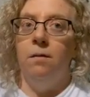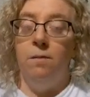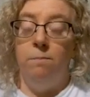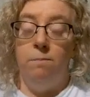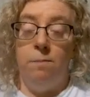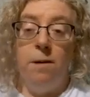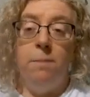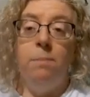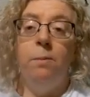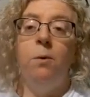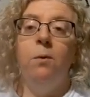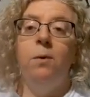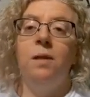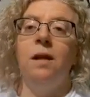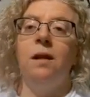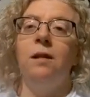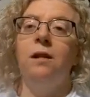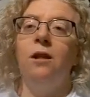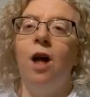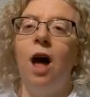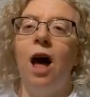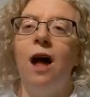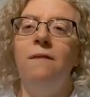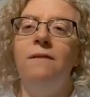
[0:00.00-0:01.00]
people with a
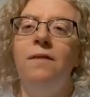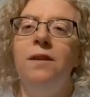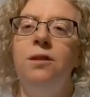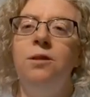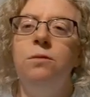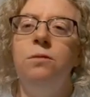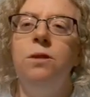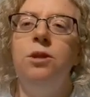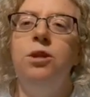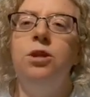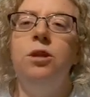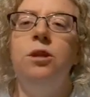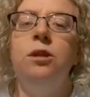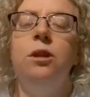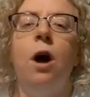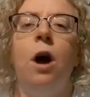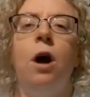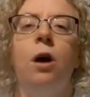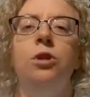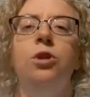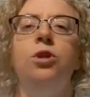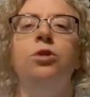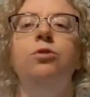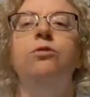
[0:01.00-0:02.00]
lot of intuition
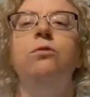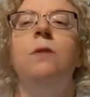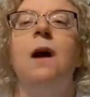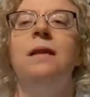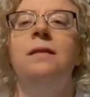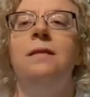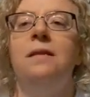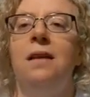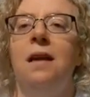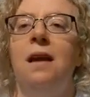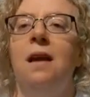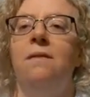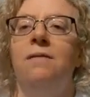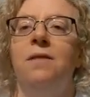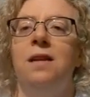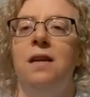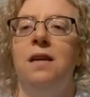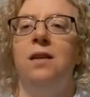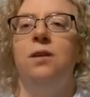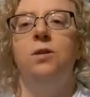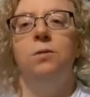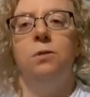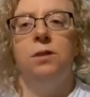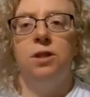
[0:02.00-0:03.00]
are trusting of the
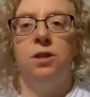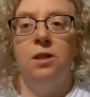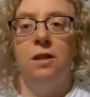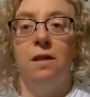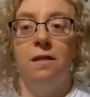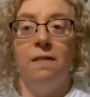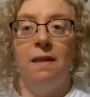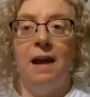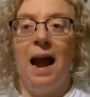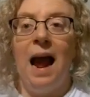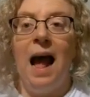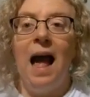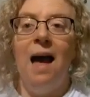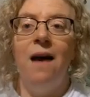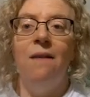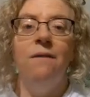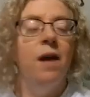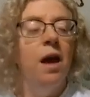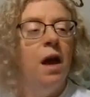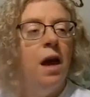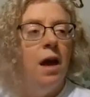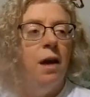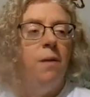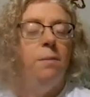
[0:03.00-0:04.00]
intuition that they have,
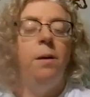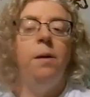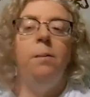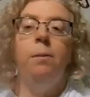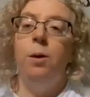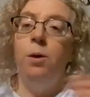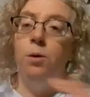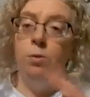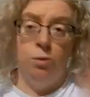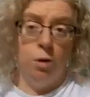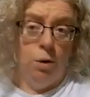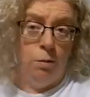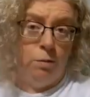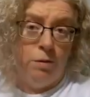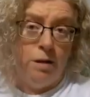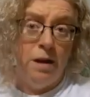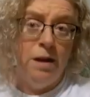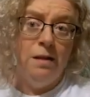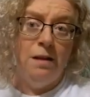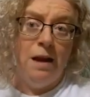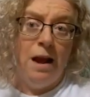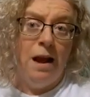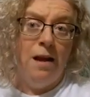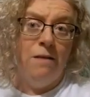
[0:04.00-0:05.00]
and people who don't
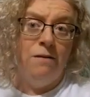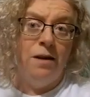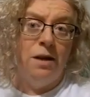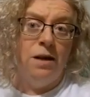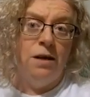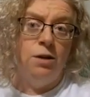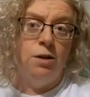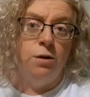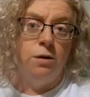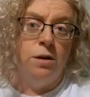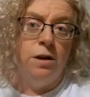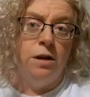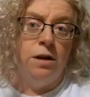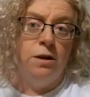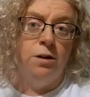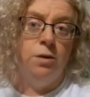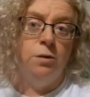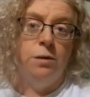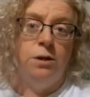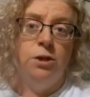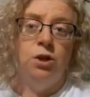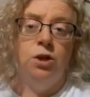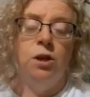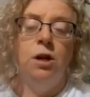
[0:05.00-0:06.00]
think they have any intu
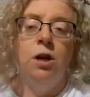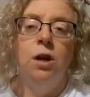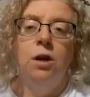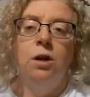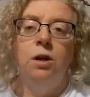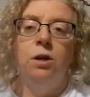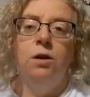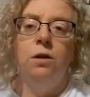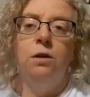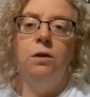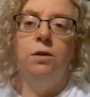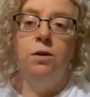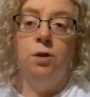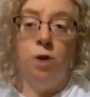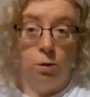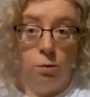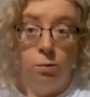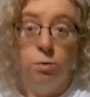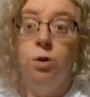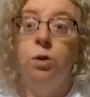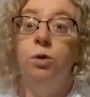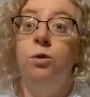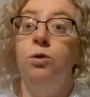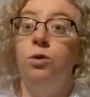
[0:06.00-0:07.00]
intuition
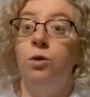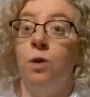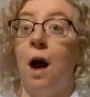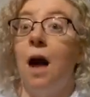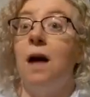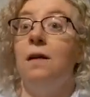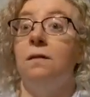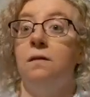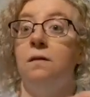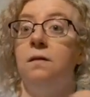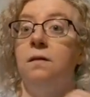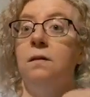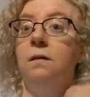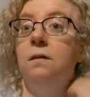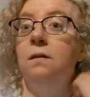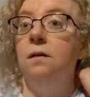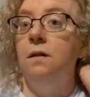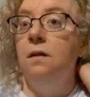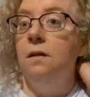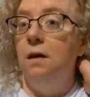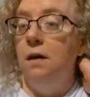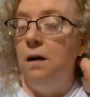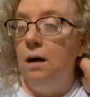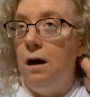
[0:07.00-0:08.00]
don't trust.
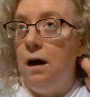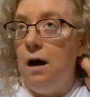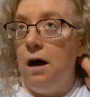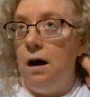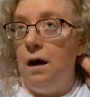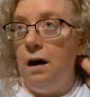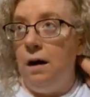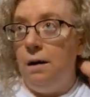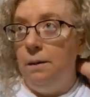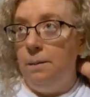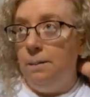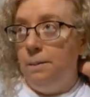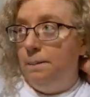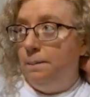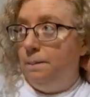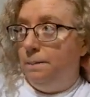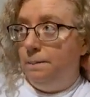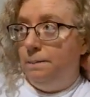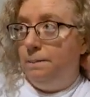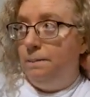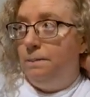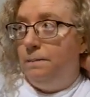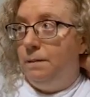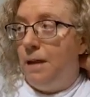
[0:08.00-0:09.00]
Um,
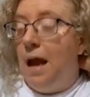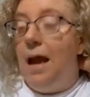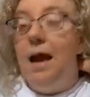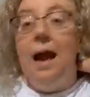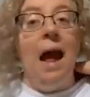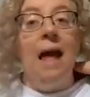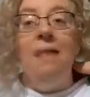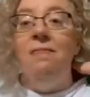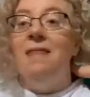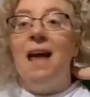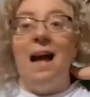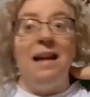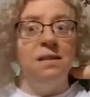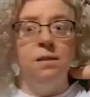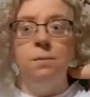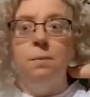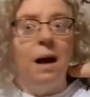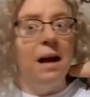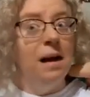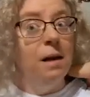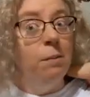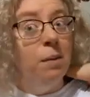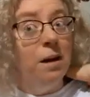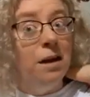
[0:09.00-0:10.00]
and that's
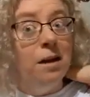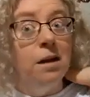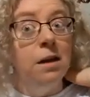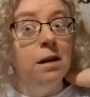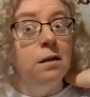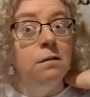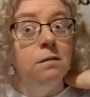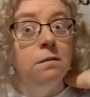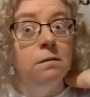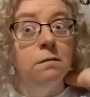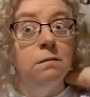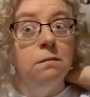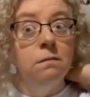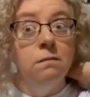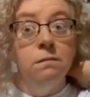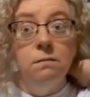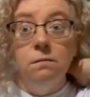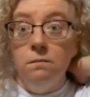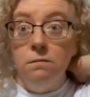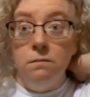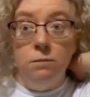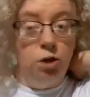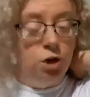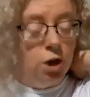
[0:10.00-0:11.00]
my opinion,
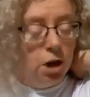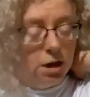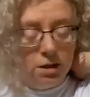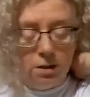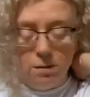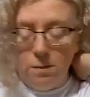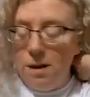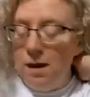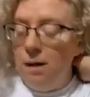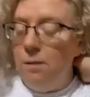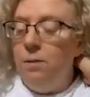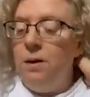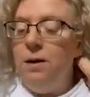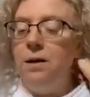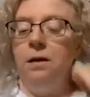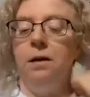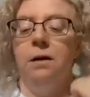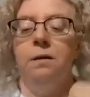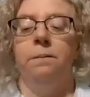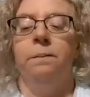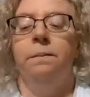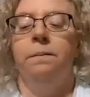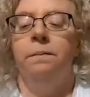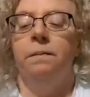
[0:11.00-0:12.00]
just my
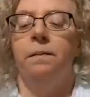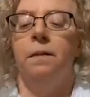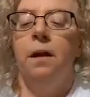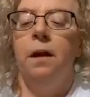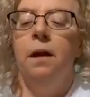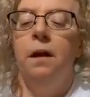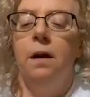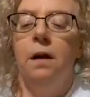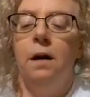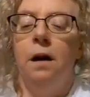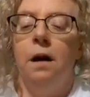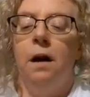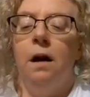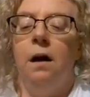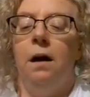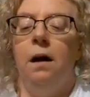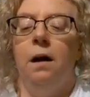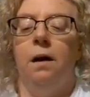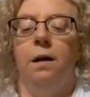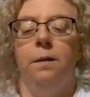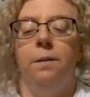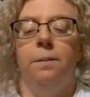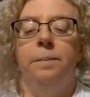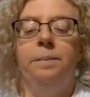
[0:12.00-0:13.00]
opinion,
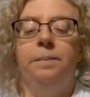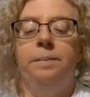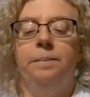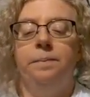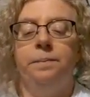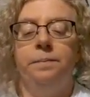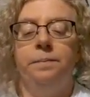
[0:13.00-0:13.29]
um,